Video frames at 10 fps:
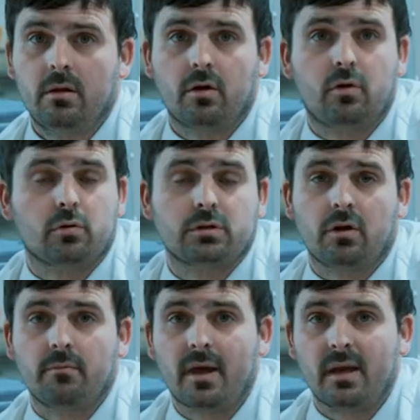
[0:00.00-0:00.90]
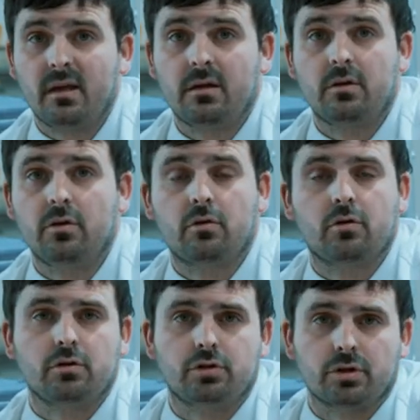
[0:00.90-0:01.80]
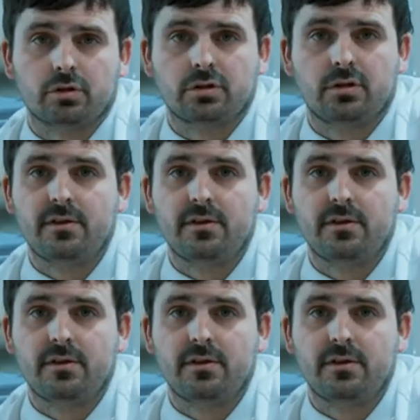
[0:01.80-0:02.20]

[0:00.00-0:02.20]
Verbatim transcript: Of course, like many, you could just